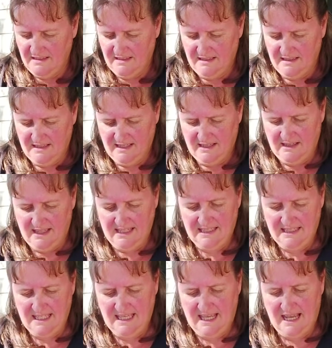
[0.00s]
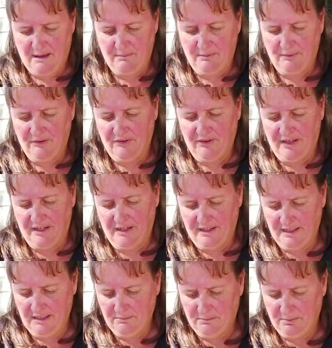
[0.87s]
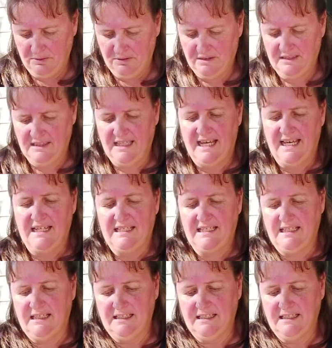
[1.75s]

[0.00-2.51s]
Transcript: So that's the apples, and I'm going to put that